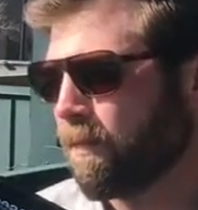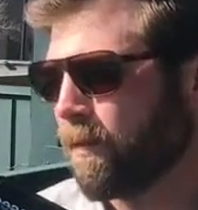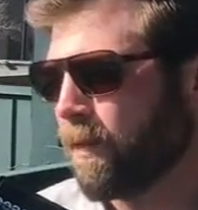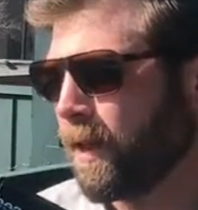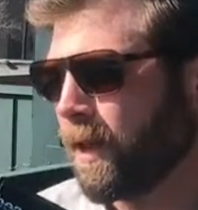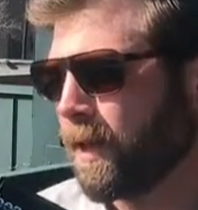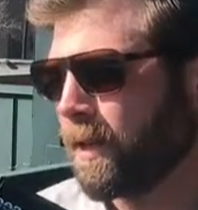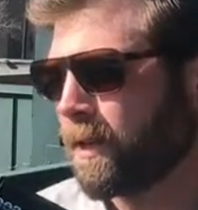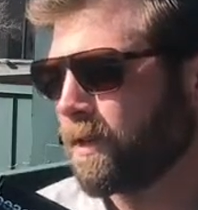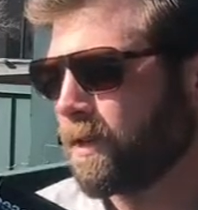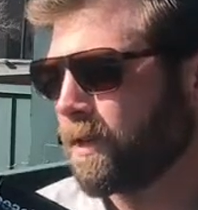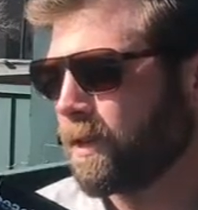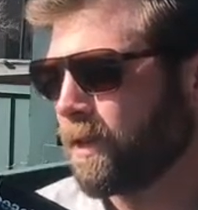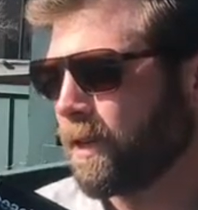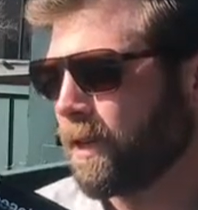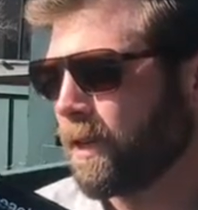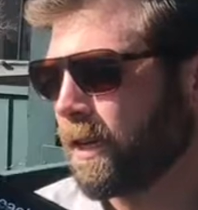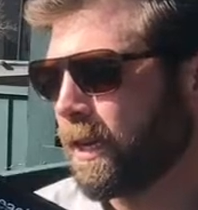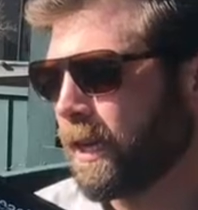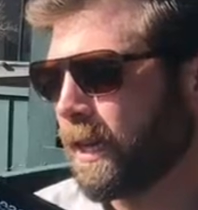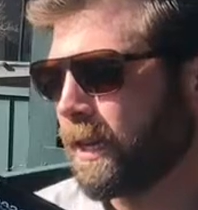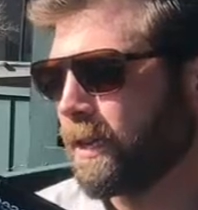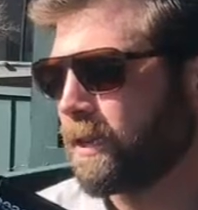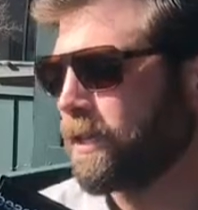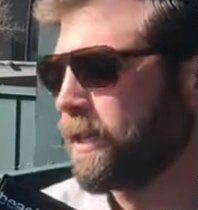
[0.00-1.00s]

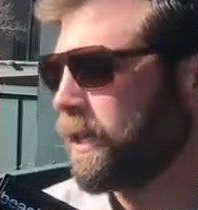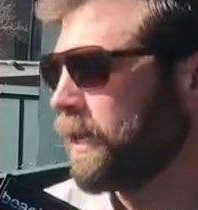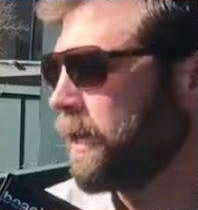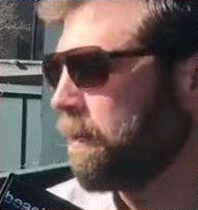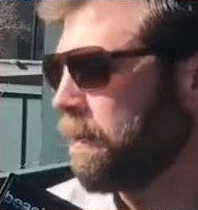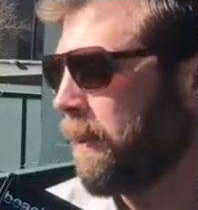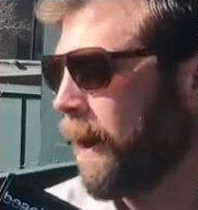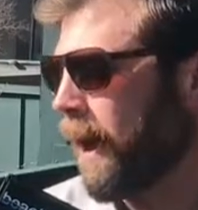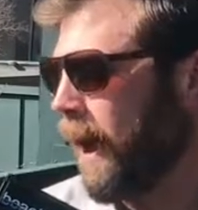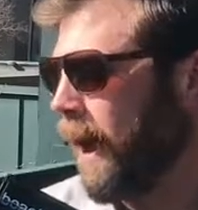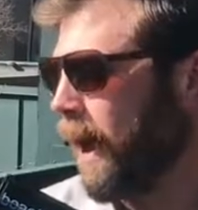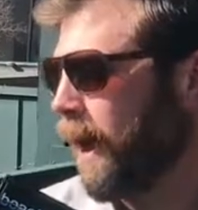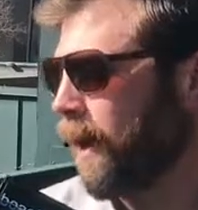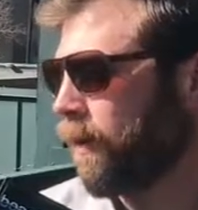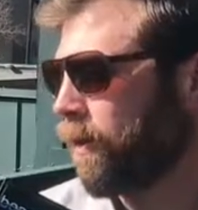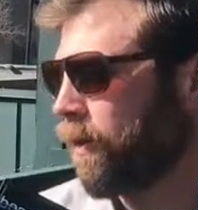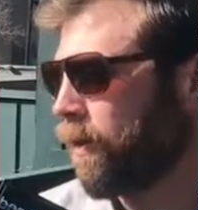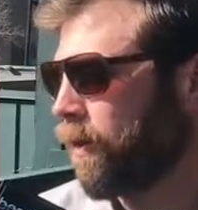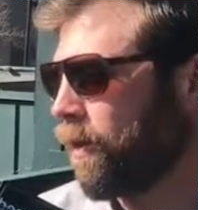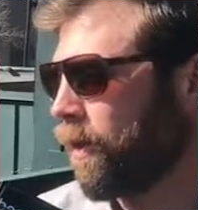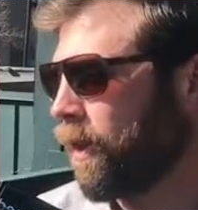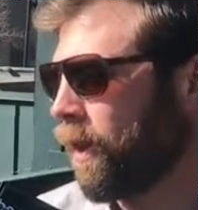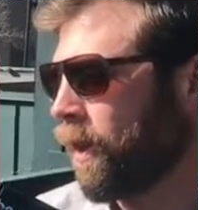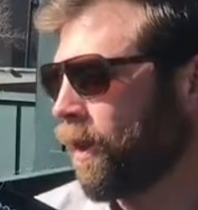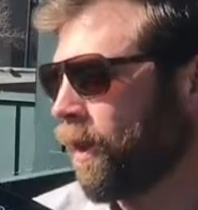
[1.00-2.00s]
It's the path.
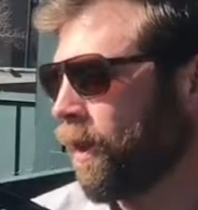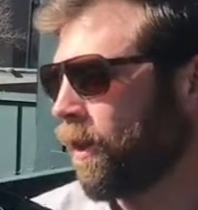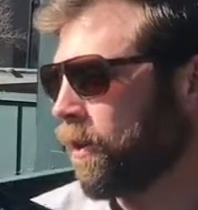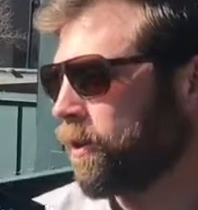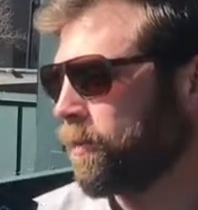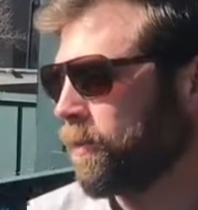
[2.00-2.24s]
Ultimately.